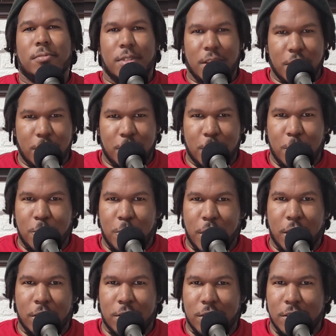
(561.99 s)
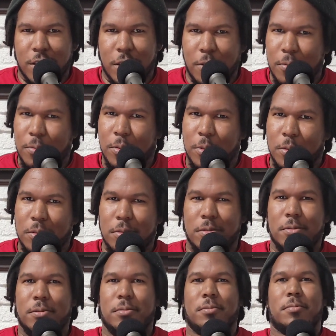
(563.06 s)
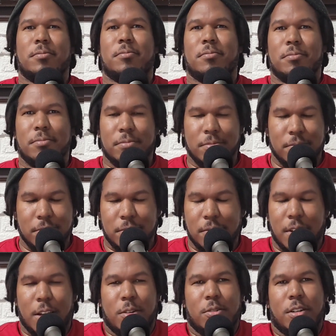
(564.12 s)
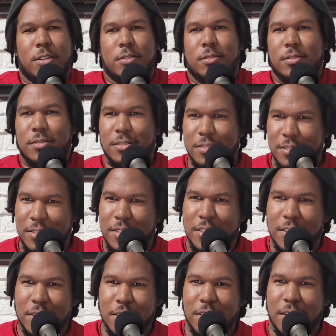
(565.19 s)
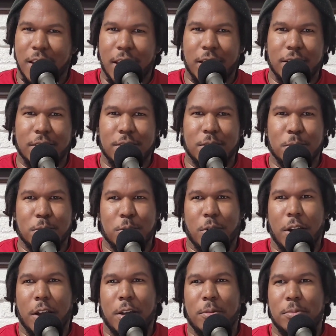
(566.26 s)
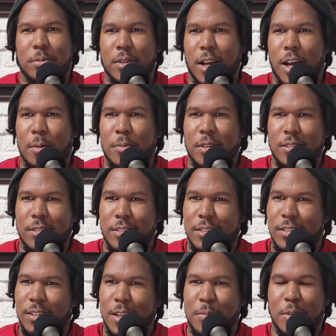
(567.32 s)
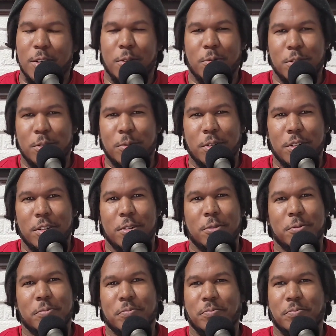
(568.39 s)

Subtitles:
If you found this helpful, I don't know, like, subscribe, comment, let me know what you want to do.